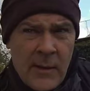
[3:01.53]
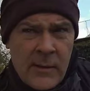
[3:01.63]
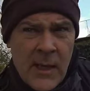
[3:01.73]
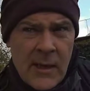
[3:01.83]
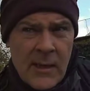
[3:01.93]

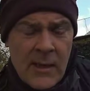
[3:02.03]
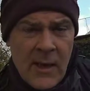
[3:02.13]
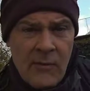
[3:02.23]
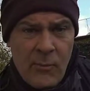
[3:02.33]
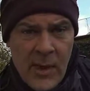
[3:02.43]
that it
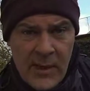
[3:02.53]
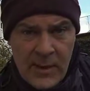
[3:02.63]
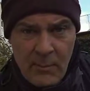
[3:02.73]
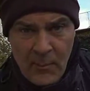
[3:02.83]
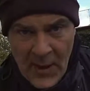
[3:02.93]
have been the
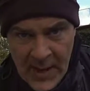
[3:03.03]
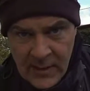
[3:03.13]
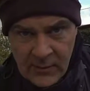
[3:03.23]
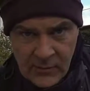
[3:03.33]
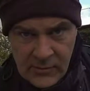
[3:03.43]

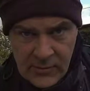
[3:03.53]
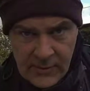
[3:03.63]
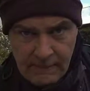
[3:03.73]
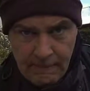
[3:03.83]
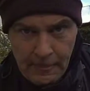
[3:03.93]
bankers,
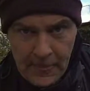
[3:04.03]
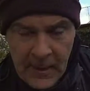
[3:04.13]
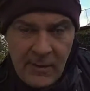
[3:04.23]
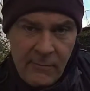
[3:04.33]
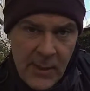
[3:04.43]
it
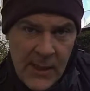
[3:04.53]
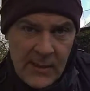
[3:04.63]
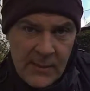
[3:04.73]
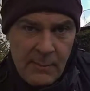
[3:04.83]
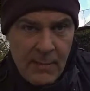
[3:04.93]
have
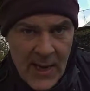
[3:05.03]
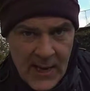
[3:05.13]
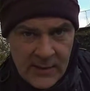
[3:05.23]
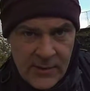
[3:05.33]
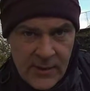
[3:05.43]
been the
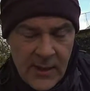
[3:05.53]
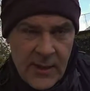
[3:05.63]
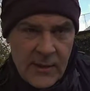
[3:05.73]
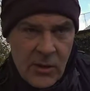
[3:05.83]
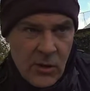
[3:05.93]
banks in
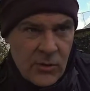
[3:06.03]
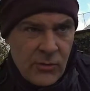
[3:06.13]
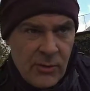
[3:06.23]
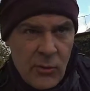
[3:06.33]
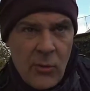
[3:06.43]
the
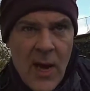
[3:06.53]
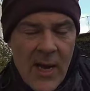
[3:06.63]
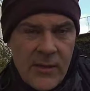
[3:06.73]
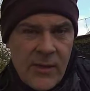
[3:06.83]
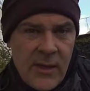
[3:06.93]
country who
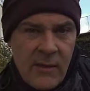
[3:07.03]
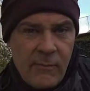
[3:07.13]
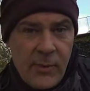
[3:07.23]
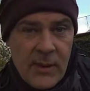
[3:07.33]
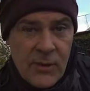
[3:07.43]
actually have
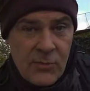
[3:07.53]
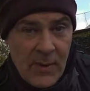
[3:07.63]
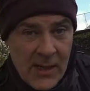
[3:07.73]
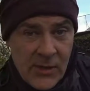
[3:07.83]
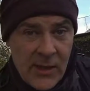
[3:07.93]
been
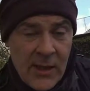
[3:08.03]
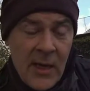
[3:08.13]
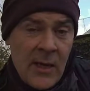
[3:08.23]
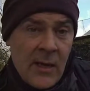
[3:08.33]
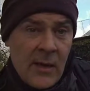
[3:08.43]
smashing,
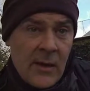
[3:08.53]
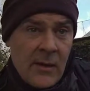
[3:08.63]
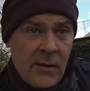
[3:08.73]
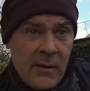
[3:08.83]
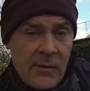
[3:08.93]

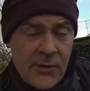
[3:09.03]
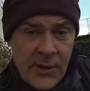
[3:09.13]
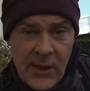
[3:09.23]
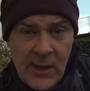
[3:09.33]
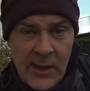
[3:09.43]

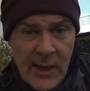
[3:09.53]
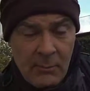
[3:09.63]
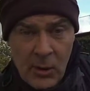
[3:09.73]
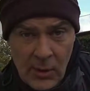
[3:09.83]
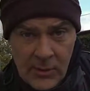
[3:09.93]
stealing and
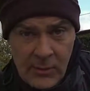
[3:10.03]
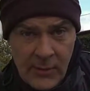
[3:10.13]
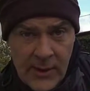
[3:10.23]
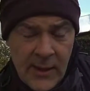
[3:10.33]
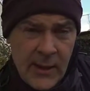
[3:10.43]

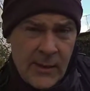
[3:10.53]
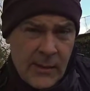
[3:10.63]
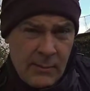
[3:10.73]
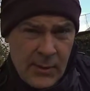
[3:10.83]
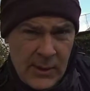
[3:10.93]
plundering
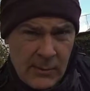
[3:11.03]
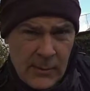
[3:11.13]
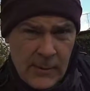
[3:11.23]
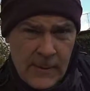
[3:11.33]
the people.